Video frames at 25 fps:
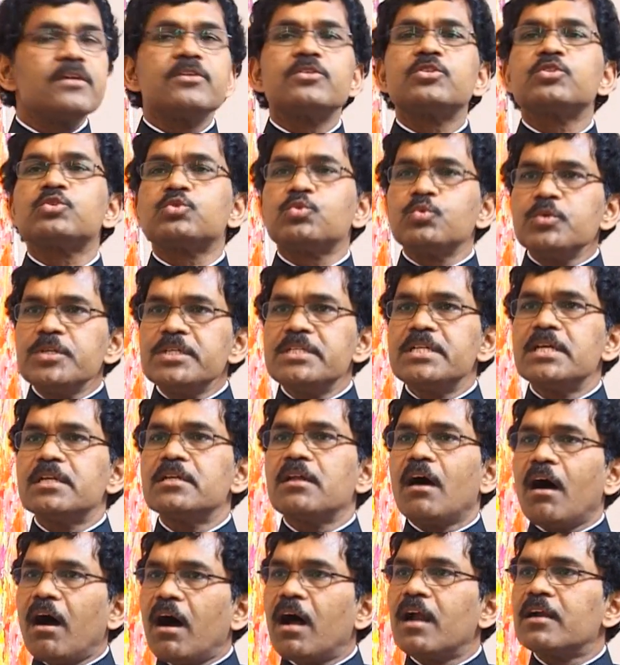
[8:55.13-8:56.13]

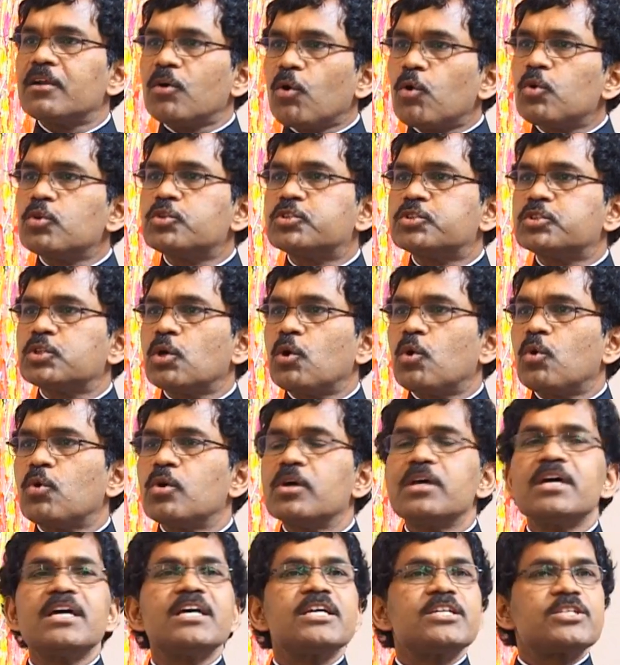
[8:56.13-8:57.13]
Sweden had
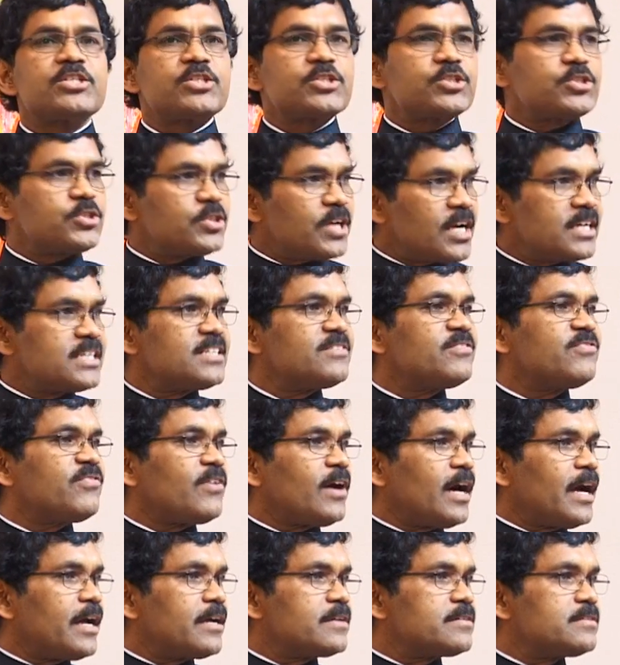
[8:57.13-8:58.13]
also
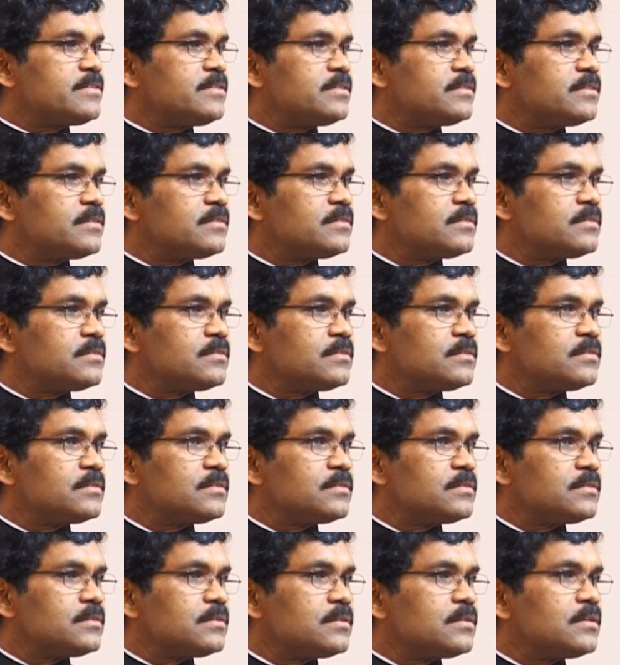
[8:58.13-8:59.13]
stratified
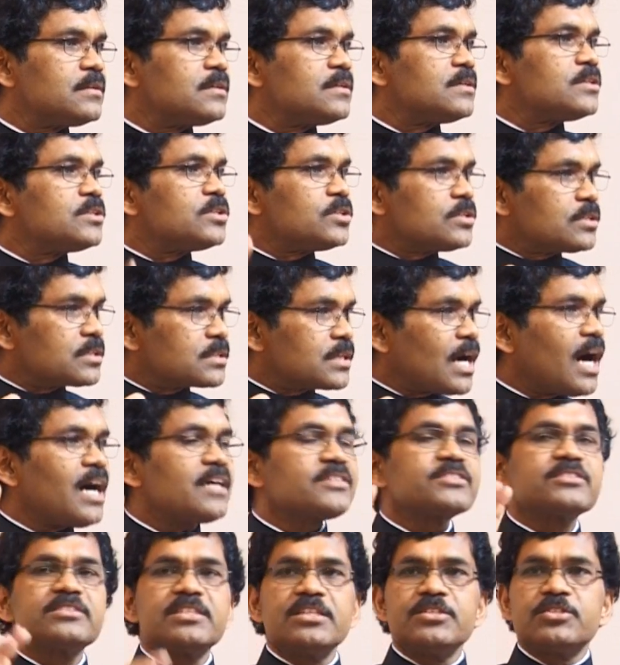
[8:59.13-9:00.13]

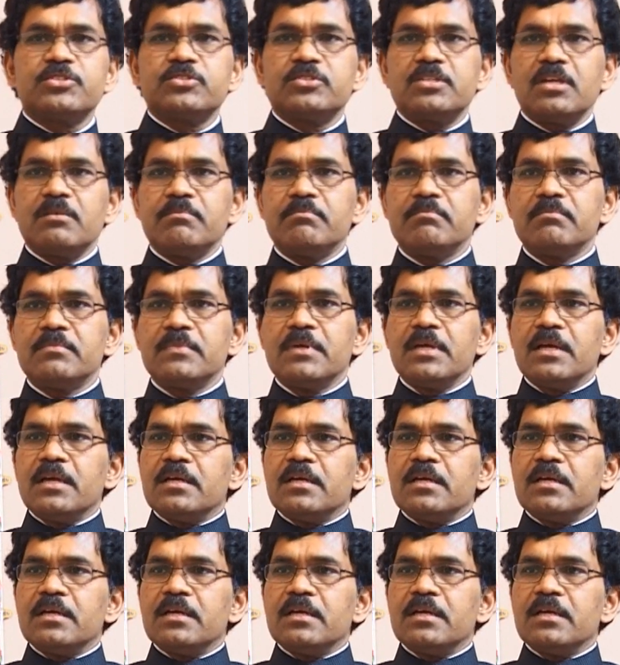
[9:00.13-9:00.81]
caste system.